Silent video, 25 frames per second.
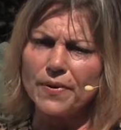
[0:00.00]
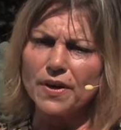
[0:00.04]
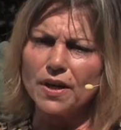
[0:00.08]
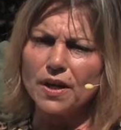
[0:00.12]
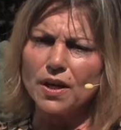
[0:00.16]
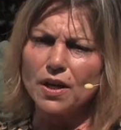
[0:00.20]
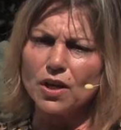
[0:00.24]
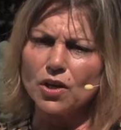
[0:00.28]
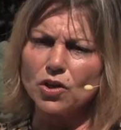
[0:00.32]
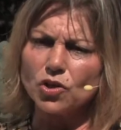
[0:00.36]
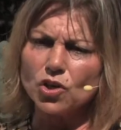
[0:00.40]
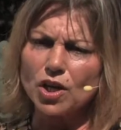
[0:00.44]
So what
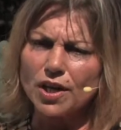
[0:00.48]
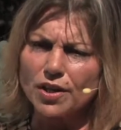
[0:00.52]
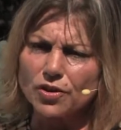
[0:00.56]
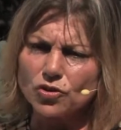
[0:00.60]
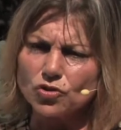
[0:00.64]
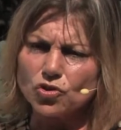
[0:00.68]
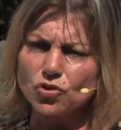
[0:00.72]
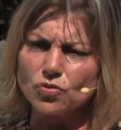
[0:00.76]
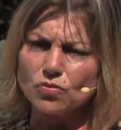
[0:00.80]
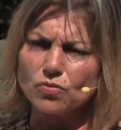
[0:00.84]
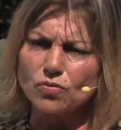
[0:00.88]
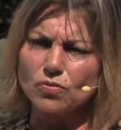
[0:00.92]
I want to
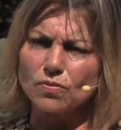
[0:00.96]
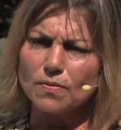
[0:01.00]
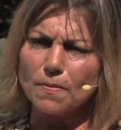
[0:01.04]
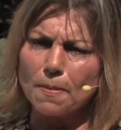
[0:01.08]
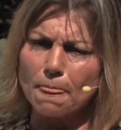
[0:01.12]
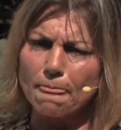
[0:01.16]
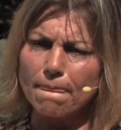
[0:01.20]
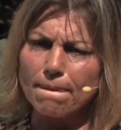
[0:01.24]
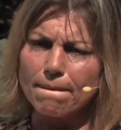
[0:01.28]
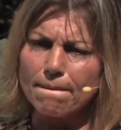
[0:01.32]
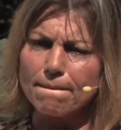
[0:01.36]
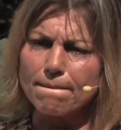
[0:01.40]
understand is,
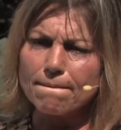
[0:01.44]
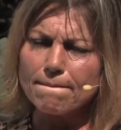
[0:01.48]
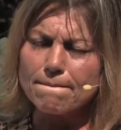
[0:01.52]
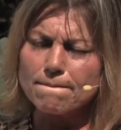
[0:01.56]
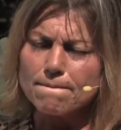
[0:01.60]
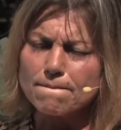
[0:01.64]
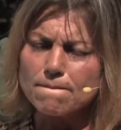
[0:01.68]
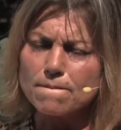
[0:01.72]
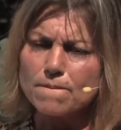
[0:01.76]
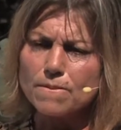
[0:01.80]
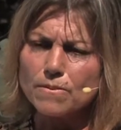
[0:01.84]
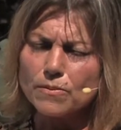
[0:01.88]

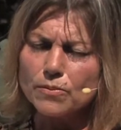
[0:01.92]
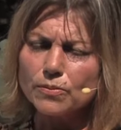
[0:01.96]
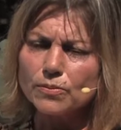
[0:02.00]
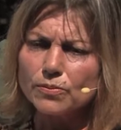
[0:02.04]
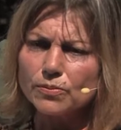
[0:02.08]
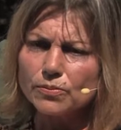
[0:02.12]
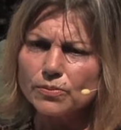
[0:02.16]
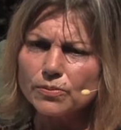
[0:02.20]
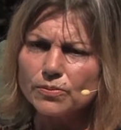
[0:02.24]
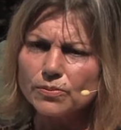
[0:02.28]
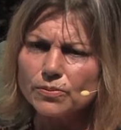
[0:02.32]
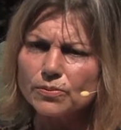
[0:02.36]
you've gone
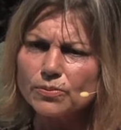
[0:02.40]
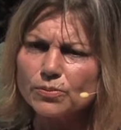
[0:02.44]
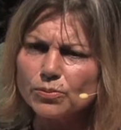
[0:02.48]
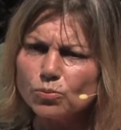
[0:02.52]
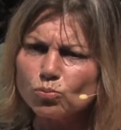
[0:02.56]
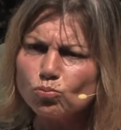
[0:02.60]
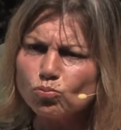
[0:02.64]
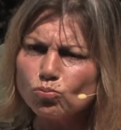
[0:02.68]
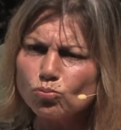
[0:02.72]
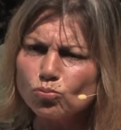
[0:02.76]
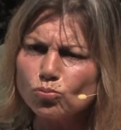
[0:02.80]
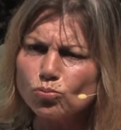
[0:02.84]
from
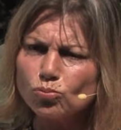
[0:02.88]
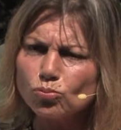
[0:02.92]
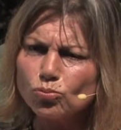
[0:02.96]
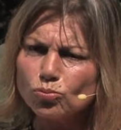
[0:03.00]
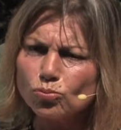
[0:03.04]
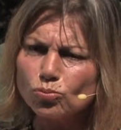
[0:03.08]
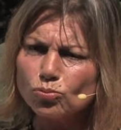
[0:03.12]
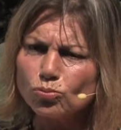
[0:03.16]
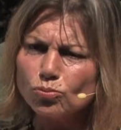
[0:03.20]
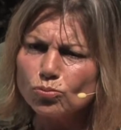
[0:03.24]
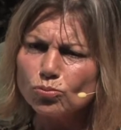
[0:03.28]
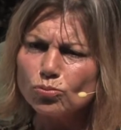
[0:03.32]
all this
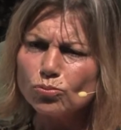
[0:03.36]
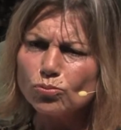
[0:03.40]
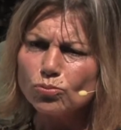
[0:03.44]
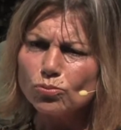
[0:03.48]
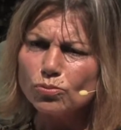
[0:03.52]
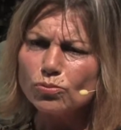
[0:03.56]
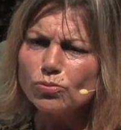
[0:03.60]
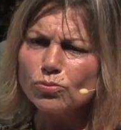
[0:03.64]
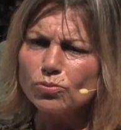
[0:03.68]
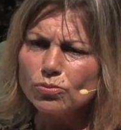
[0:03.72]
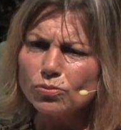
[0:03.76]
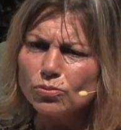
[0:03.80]
trauma and
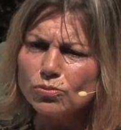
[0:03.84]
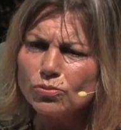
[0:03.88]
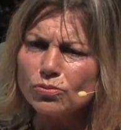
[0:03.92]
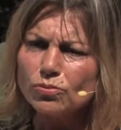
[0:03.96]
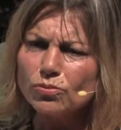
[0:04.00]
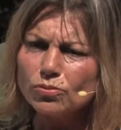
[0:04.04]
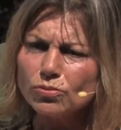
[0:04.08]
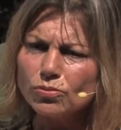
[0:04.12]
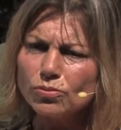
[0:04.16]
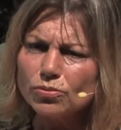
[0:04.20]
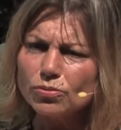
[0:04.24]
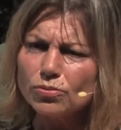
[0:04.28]
you've been
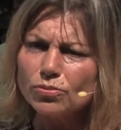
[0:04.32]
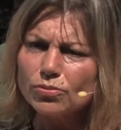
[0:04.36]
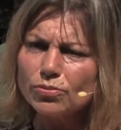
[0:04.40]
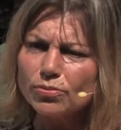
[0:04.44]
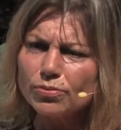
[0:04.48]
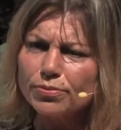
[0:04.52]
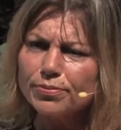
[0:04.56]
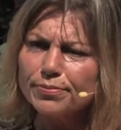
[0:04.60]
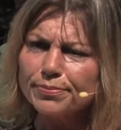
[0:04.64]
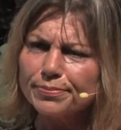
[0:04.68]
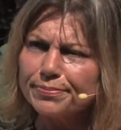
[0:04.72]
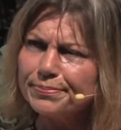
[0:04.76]
reading
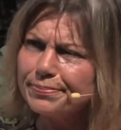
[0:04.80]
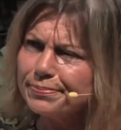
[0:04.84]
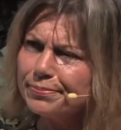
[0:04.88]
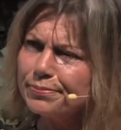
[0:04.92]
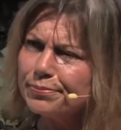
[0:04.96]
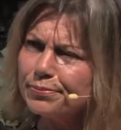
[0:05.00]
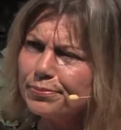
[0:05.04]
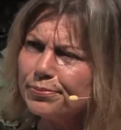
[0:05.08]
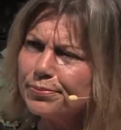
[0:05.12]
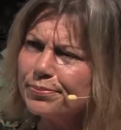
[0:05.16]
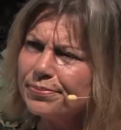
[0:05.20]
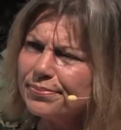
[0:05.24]
all
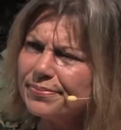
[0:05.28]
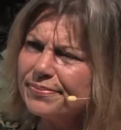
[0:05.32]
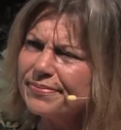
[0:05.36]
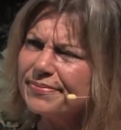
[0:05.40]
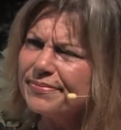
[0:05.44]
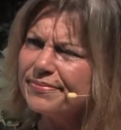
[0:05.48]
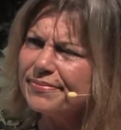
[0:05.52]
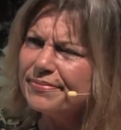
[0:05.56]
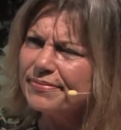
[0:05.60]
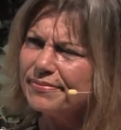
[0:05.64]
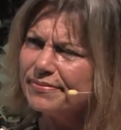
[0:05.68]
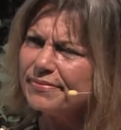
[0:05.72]
these
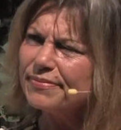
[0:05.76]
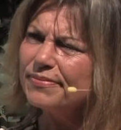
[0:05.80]
texts.